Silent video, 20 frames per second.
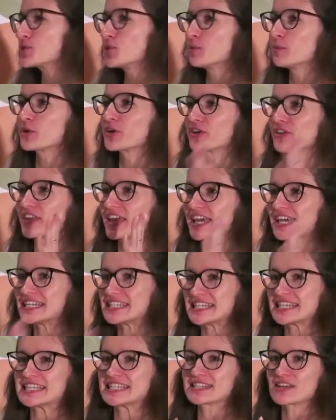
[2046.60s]
toolbar, the
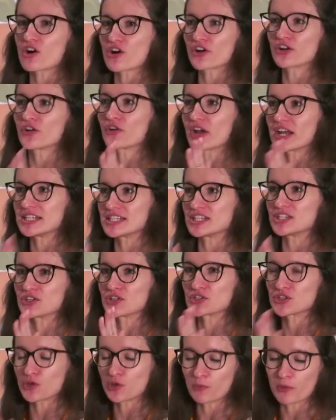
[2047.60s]
ID is
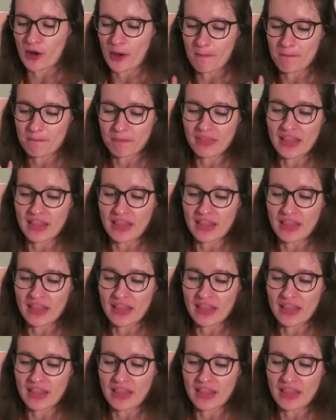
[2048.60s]
r.id.toolbar.